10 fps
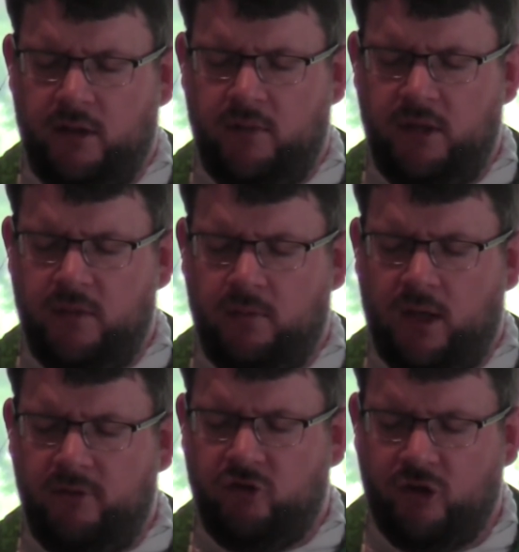and to be the
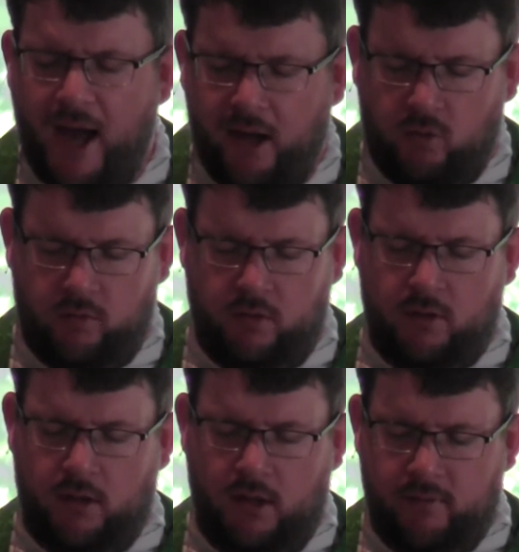beloved child
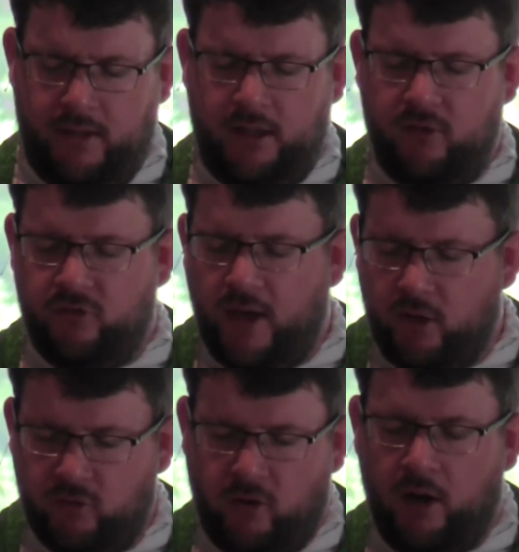that he
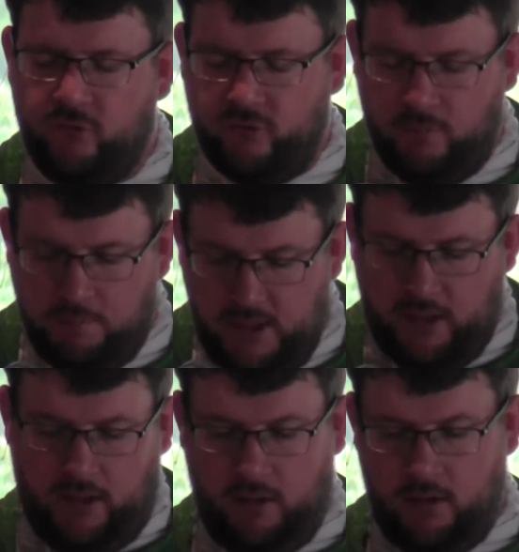desires us to
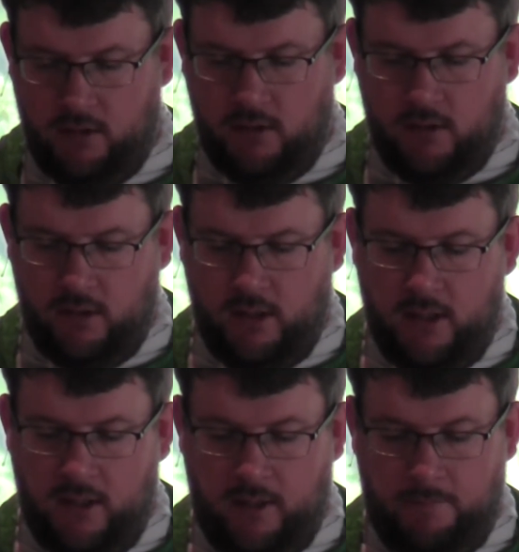be
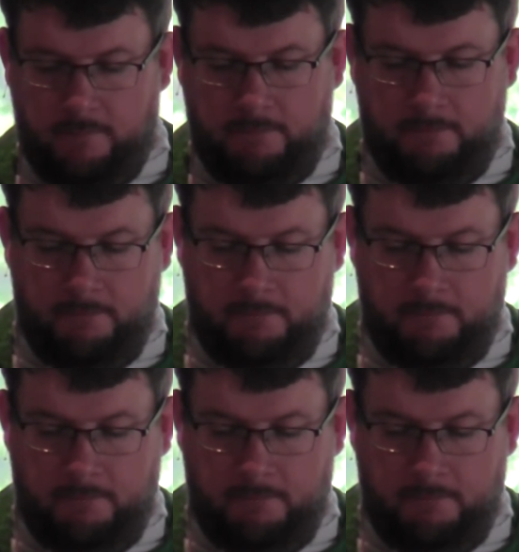in him.